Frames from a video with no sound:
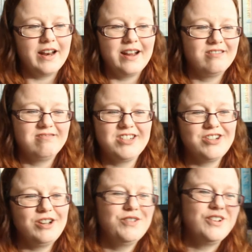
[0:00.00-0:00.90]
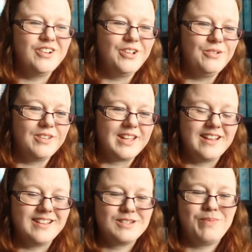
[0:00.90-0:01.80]
Now, I don't even know who the
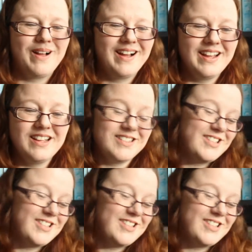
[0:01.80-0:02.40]
kit's by,